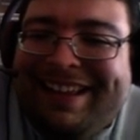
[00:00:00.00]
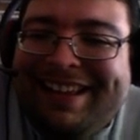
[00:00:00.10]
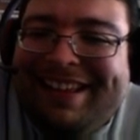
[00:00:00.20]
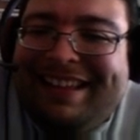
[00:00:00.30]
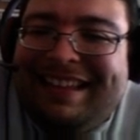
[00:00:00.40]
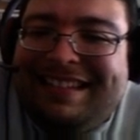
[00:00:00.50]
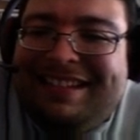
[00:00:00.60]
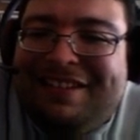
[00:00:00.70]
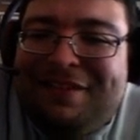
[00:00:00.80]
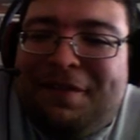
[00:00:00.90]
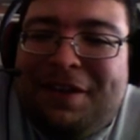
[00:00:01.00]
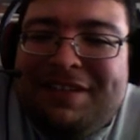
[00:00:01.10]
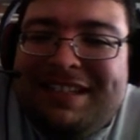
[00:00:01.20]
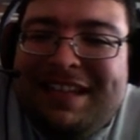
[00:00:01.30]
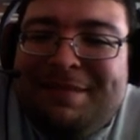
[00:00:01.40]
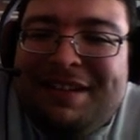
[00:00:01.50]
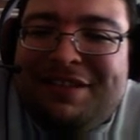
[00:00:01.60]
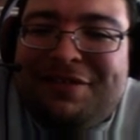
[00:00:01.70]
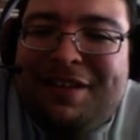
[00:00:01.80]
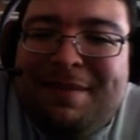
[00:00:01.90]
Let's see here. The following statement
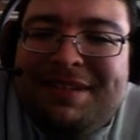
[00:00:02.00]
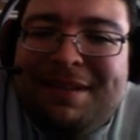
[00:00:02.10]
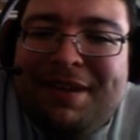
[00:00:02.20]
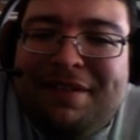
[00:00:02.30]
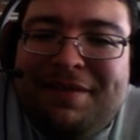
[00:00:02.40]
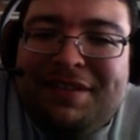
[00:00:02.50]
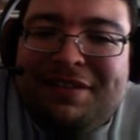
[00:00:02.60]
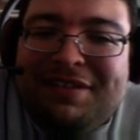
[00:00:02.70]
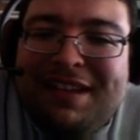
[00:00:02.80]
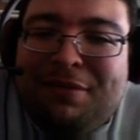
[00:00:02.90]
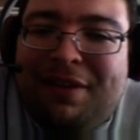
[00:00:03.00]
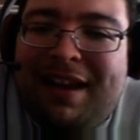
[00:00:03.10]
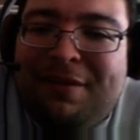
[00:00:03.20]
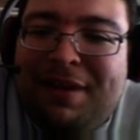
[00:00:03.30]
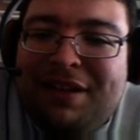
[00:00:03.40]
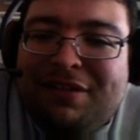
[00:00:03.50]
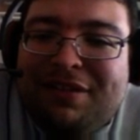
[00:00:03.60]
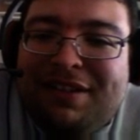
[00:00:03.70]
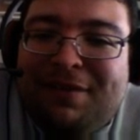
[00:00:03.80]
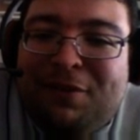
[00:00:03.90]
describes the amount of physical labor I
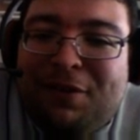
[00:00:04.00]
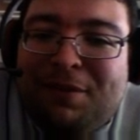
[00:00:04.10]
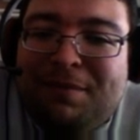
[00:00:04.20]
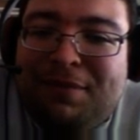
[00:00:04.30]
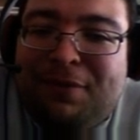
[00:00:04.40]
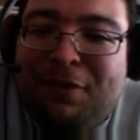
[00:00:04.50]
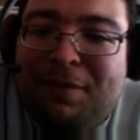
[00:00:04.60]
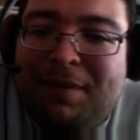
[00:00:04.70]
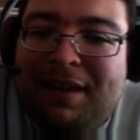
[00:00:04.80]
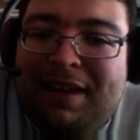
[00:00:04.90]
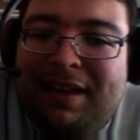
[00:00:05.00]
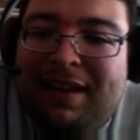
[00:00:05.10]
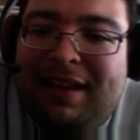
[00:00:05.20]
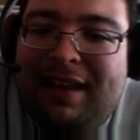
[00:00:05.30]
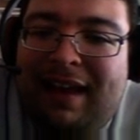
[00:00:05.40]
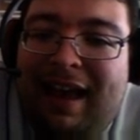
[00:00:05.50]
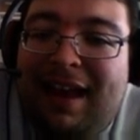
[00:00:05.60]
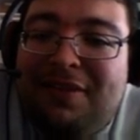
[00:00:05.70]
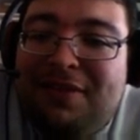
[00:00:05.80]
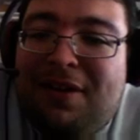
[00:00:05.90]
regularly perform. I
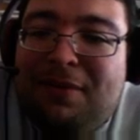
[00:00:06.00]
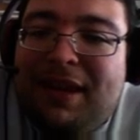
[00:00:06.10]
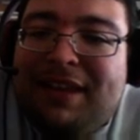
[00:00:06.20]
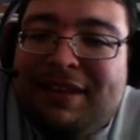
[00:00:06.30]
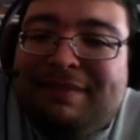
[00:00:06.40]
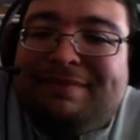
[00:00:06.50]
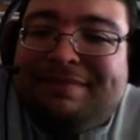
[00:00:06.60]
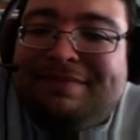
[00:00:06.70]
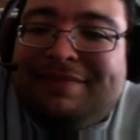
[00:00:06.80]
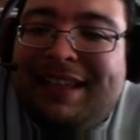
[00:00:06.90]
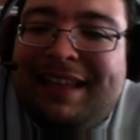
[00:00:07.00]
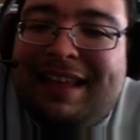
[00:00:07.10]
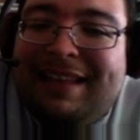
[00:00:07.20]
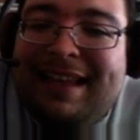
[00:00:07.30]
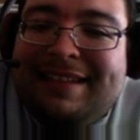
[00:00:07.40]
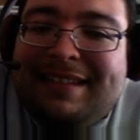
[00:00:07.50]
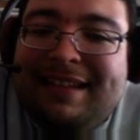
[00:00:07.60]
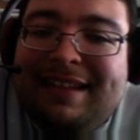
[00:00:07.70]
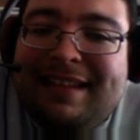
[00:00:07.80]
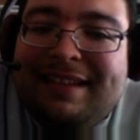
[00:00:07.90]
do it all week. That's
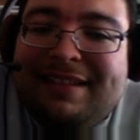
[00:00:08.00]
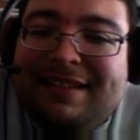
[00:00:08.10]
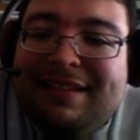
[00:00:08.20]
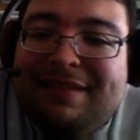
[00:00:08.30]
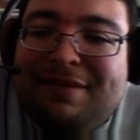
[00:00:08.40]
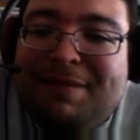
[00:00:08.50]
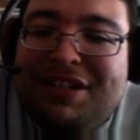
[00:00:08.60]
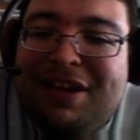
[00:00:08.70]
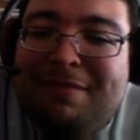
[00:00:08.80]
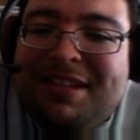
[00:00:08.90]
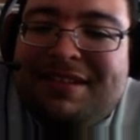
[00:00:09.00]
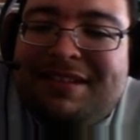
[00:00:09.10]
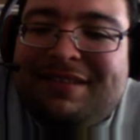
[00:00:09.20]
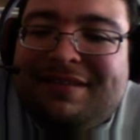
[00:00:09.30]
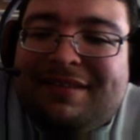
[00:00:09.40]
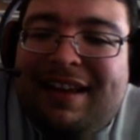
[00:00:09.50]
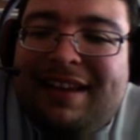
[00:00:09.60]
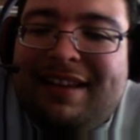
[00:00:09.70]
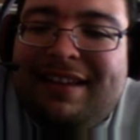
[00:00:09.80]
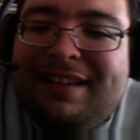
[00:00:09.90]
what my job is.
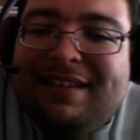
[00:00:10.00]
I